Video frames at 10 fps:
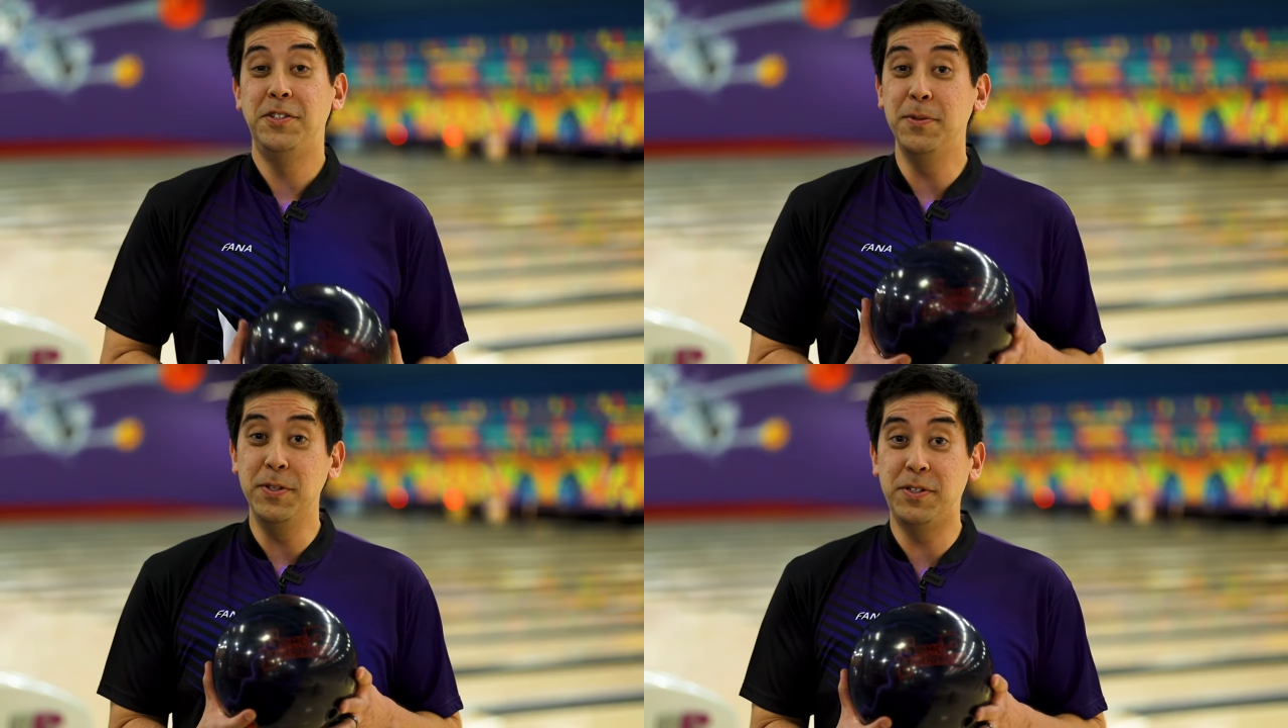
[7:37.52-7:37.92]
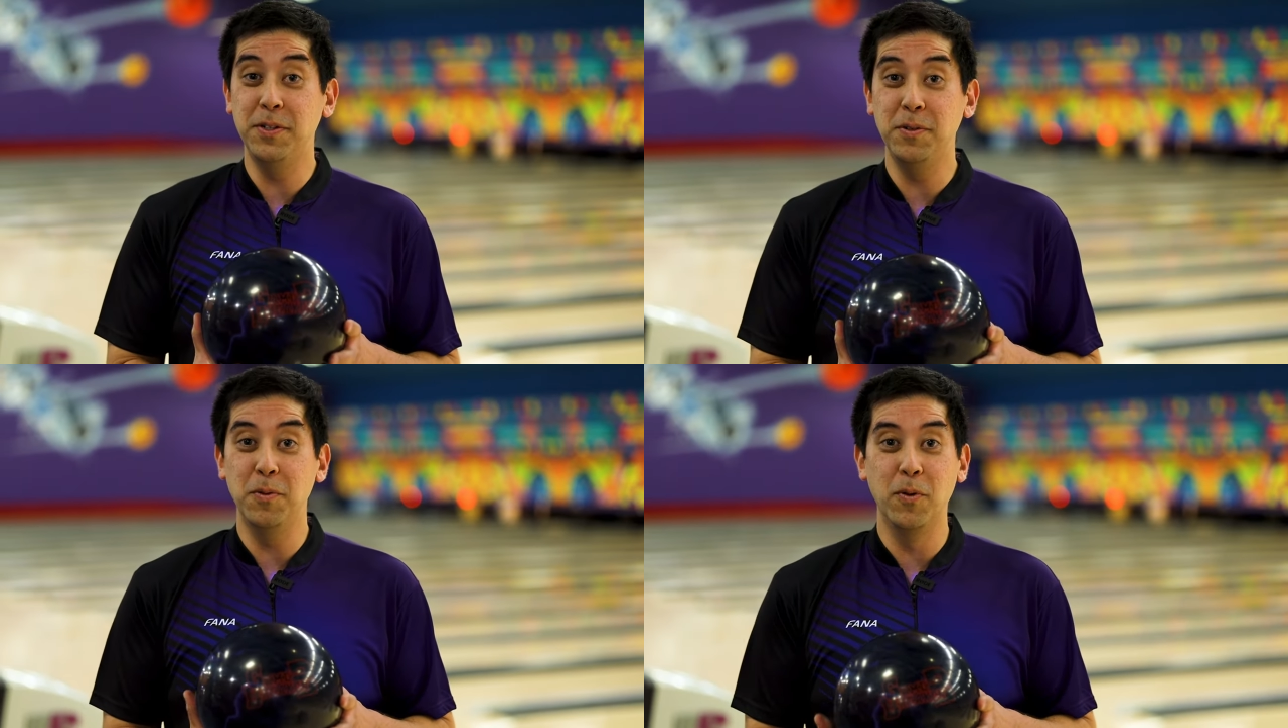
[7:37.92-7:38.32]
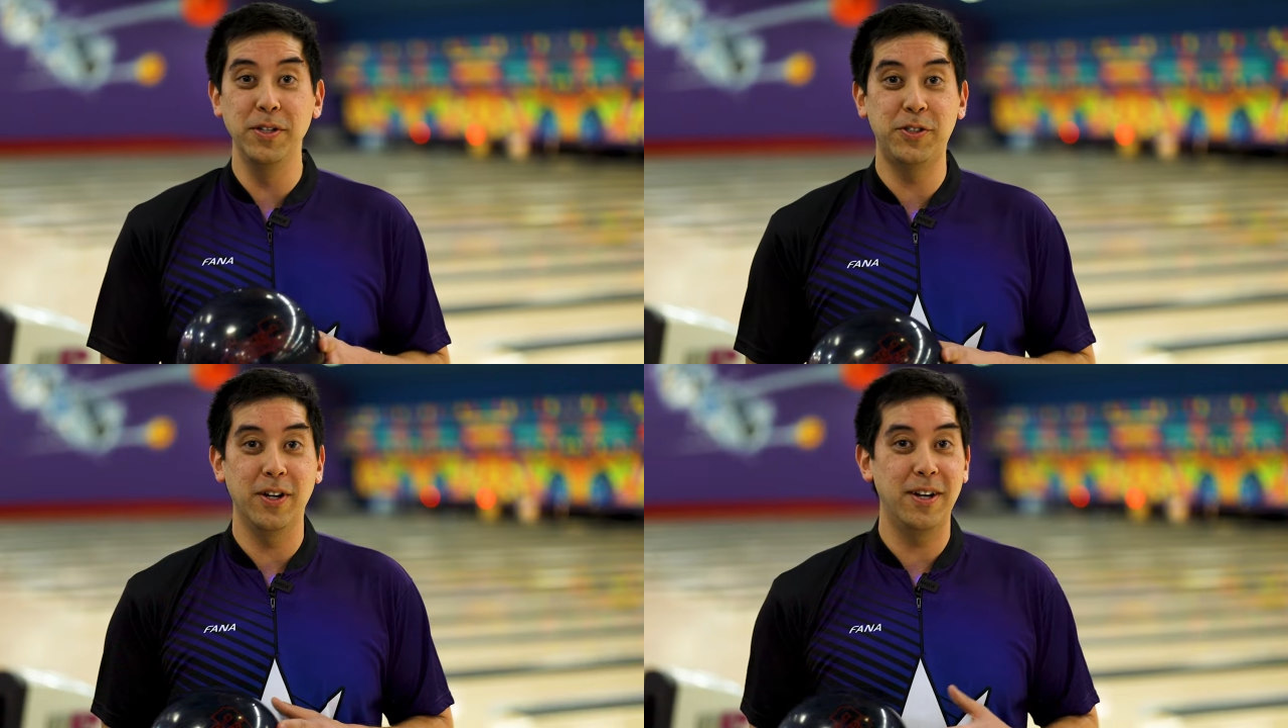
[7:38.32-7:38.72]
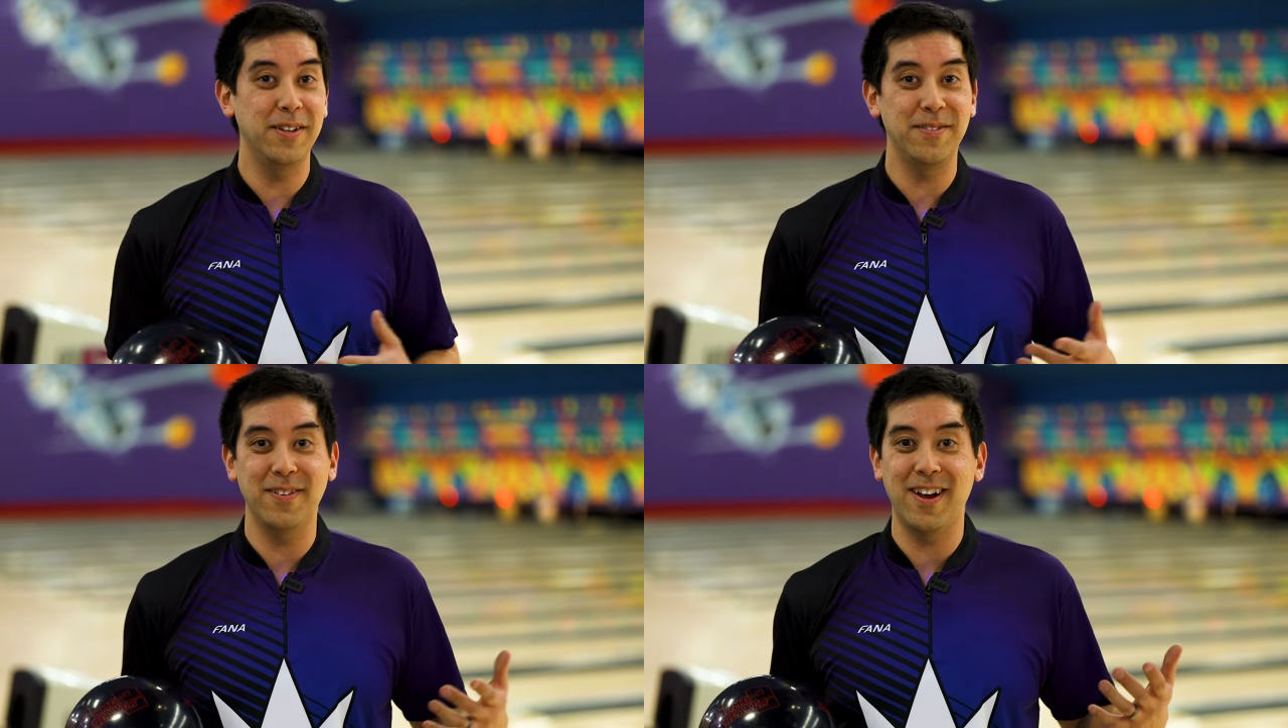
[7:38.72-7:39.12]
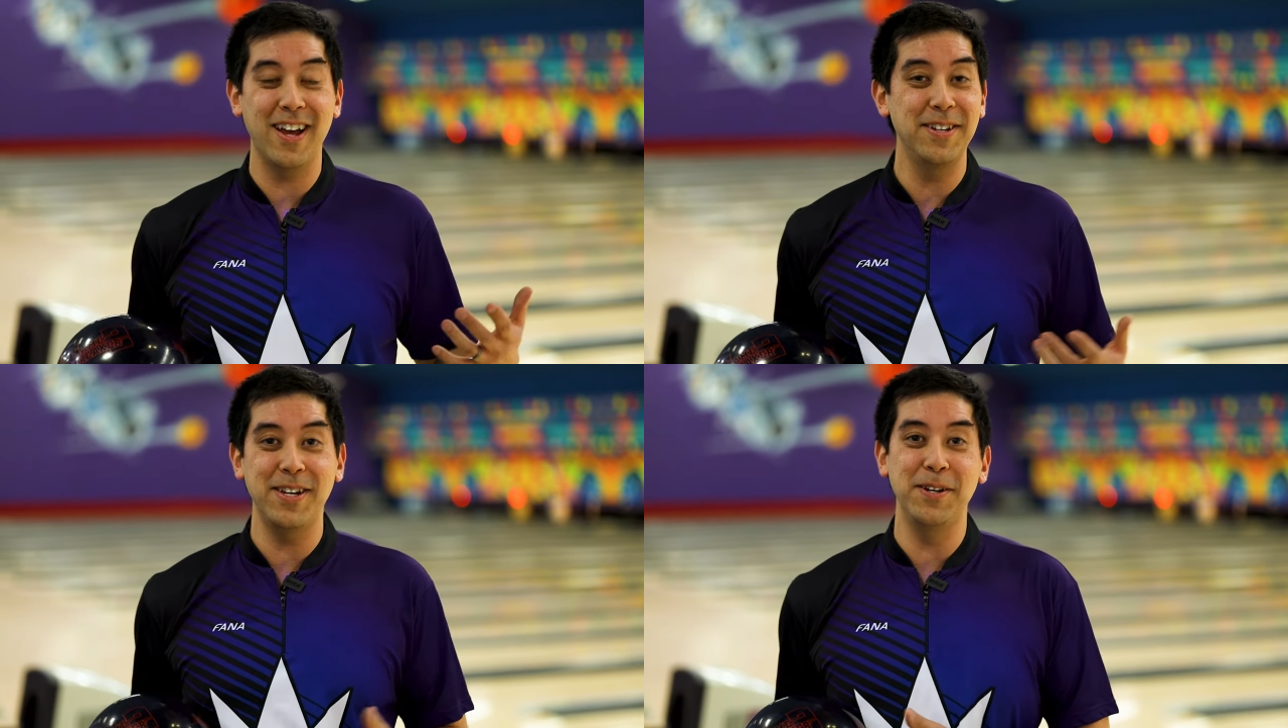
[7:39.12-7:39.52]
GB2, one shot,
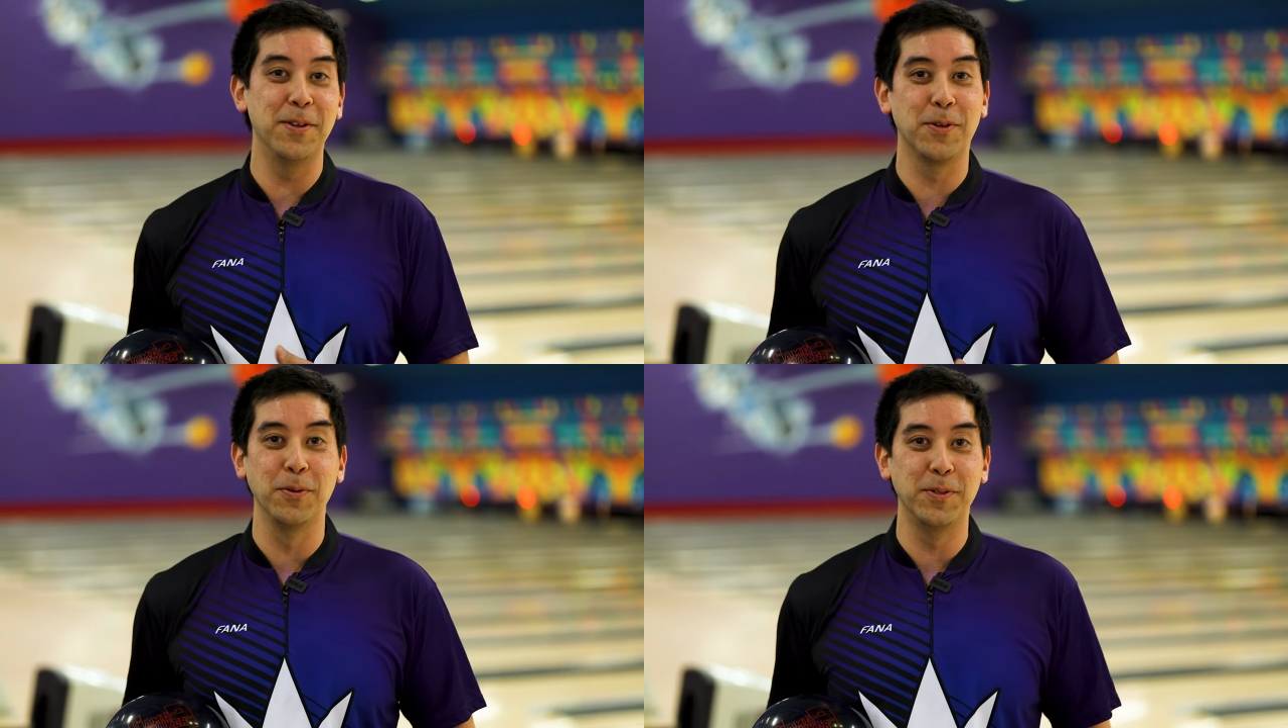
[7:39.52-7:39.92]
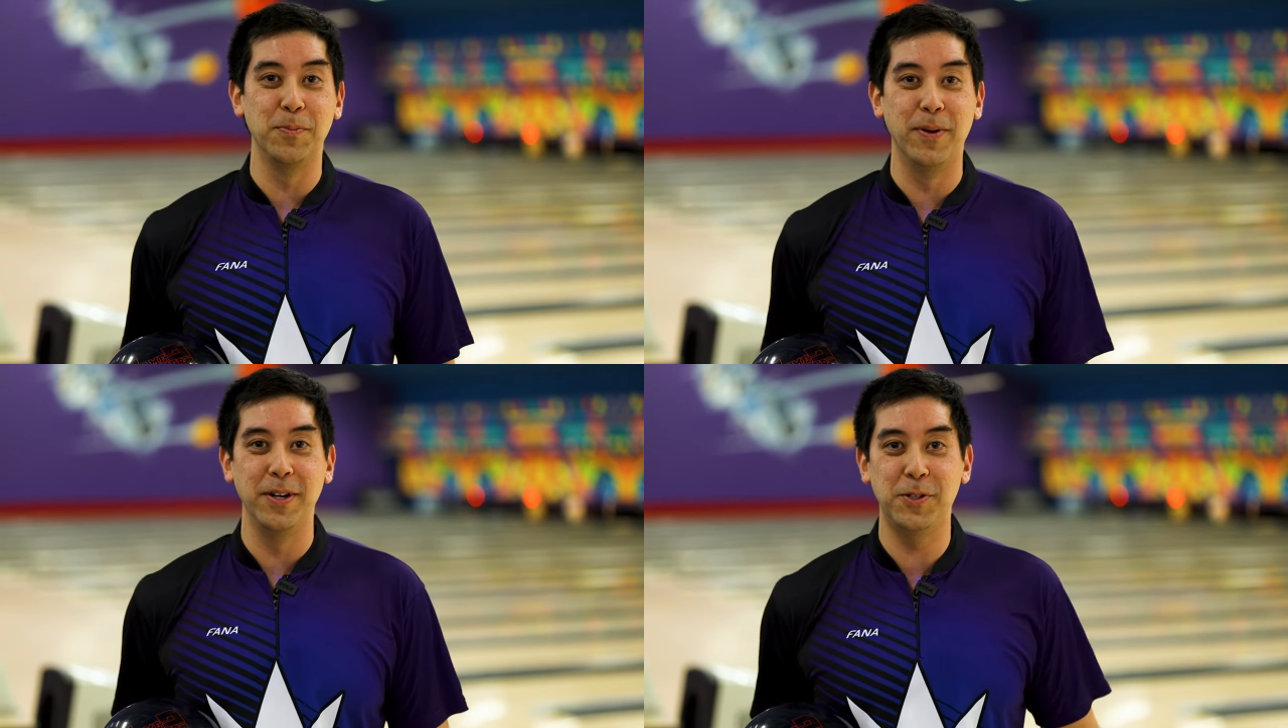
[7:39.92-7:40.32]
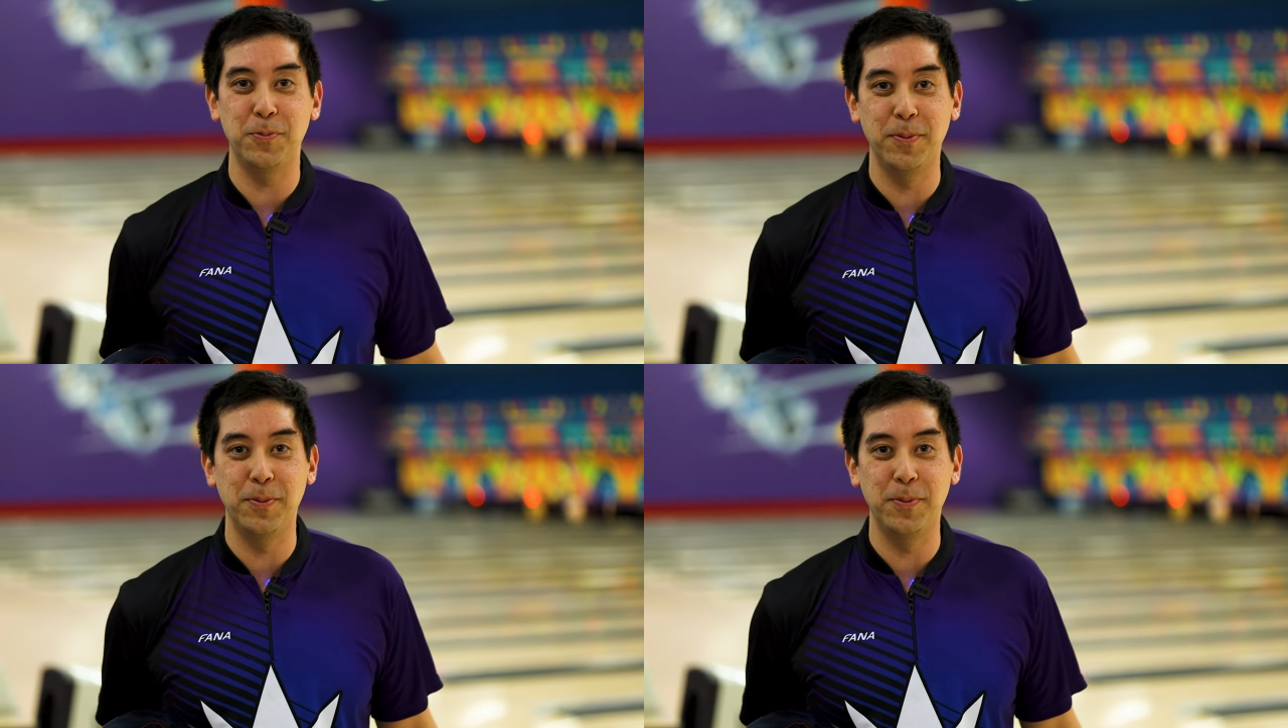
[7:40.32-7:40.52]
I intended to throw this a bunch,